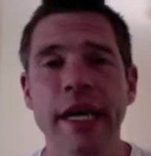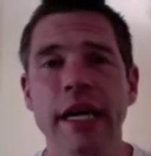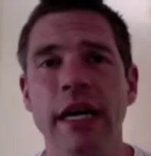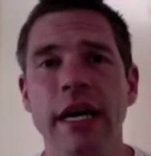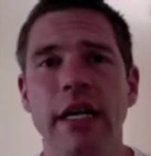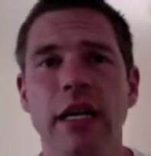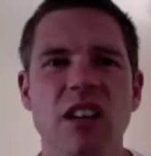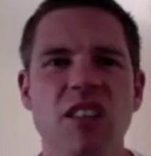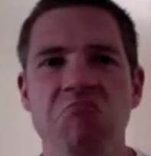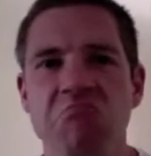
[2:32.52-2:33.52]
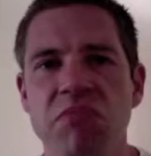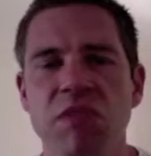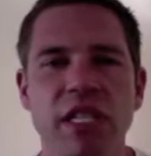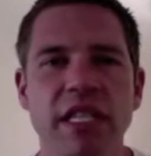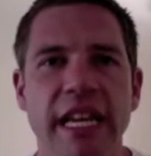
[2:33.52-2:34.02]
at a
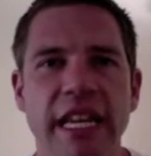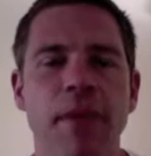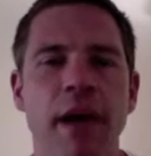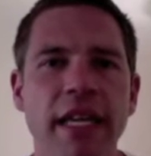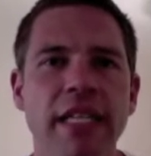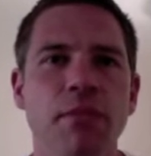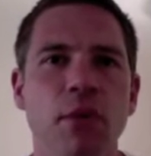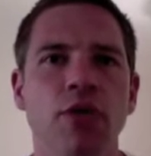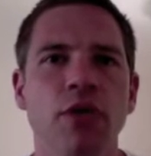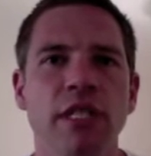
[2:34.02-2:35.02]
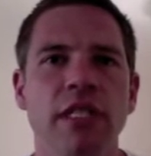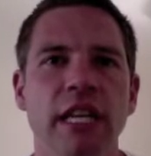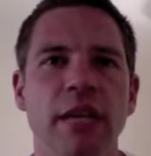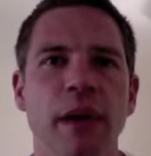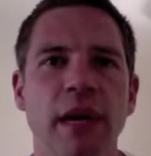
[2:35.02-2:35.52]
steady pace, moderate to
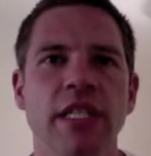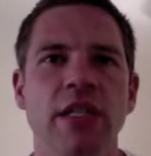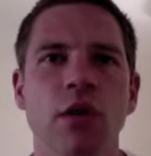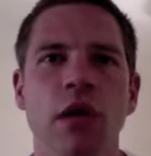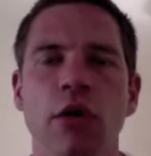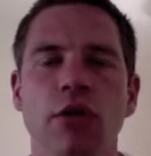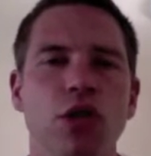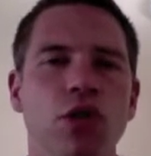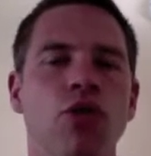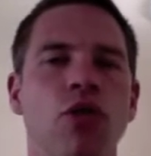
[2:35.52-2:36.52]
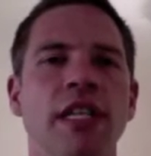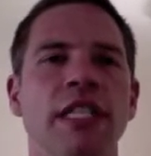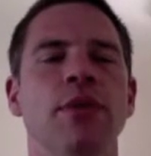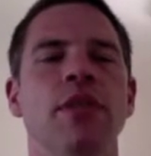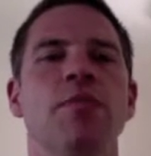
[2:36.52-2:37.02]
steady pace. You're not going too
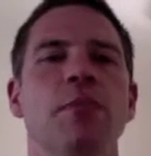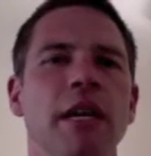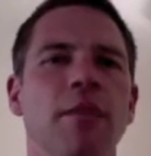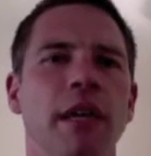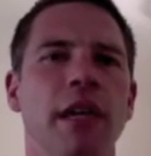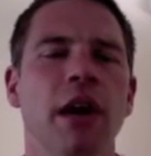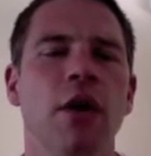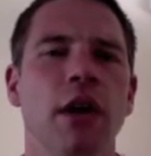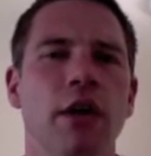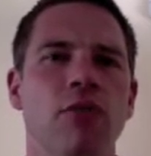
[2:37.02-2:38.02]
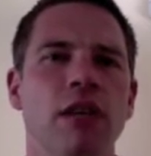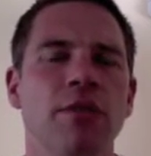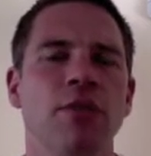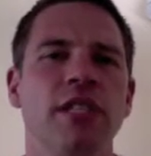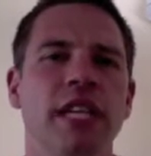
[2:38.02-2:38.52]
crazy with the speed, but you're going at a
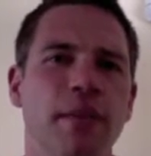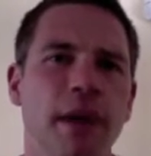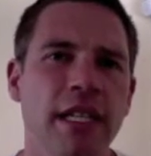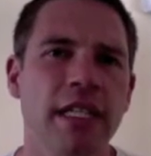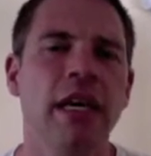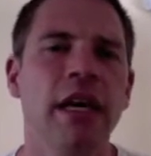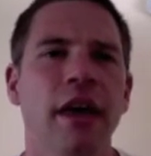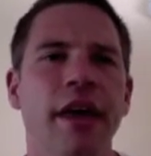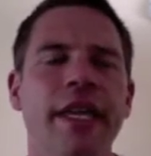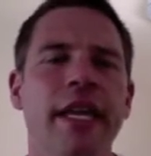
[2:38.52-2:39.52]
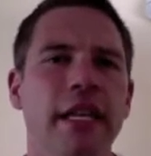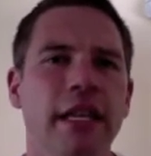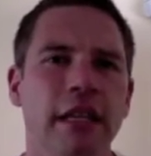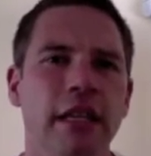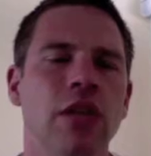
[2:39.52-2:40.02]
reasonable steady pace.
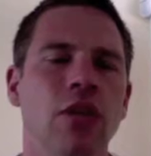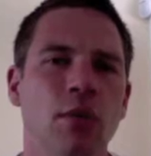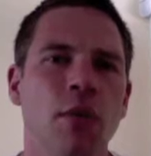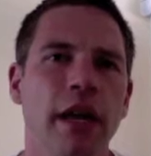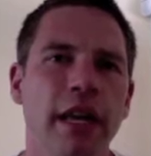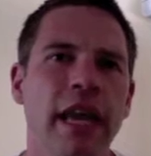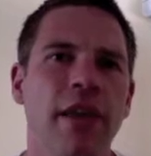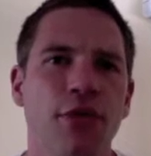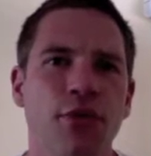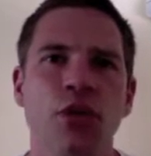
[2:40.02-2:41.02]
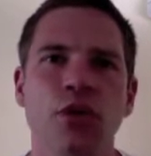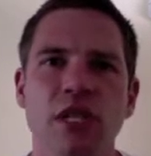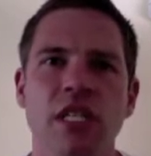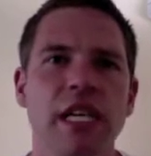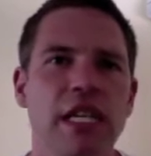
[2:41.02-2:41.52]
Then you might get through
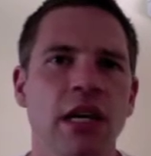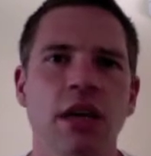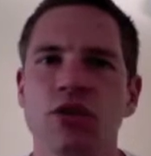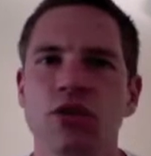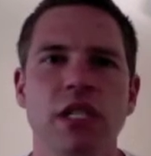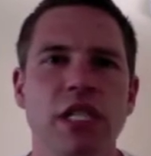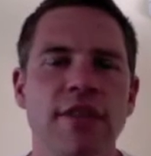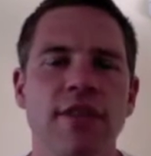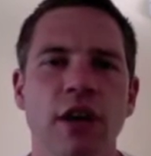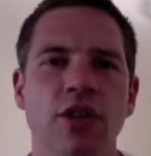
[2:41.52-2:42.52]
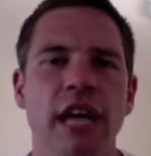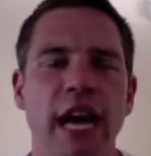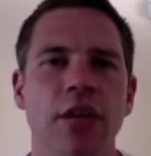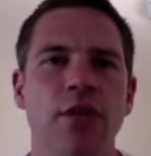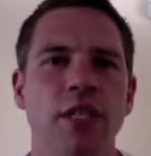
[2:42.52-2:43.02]
600, 700
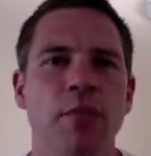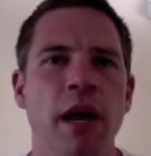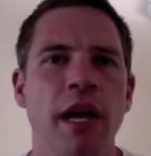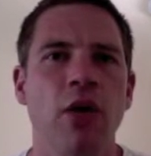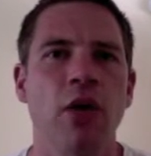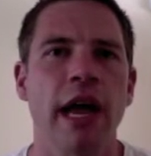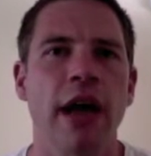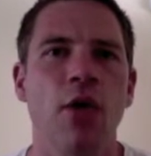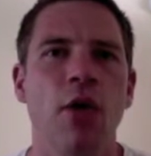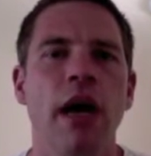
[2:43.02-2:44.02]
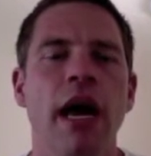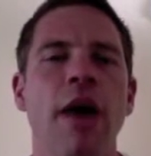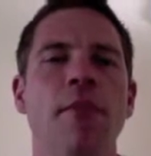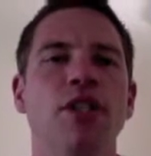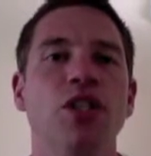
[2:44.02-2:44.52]
calories depending on how
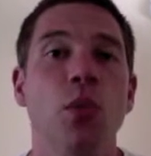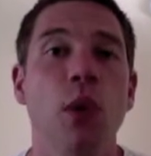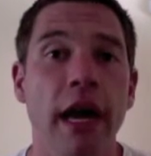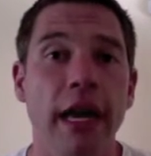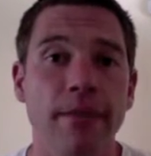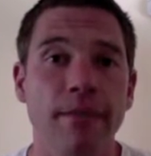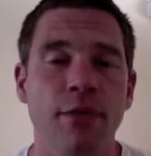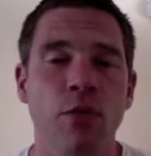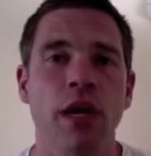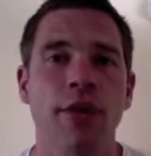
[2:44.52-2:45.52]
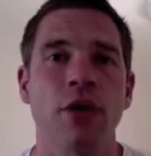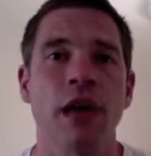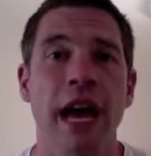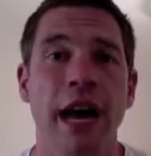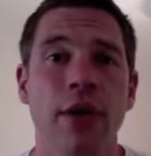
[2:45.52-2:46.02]
much you weigh if you're running for
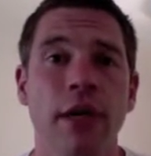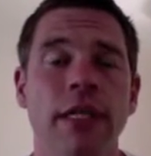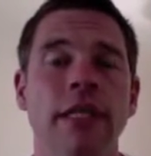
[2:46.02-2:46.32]
an hour.